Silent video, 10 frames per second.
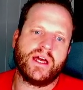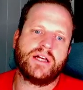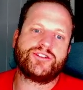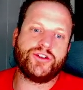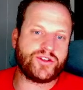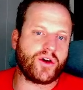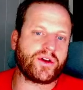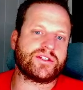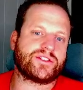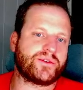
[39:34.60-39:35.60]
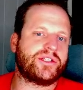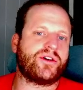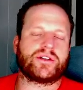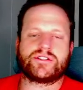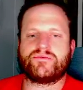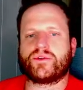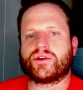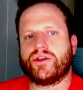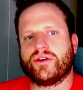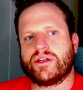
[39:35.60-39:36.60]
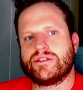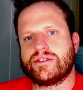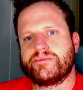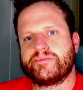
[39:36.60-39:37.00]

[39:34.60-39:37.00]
2 tokens, 3 tokens, and 4 tokens.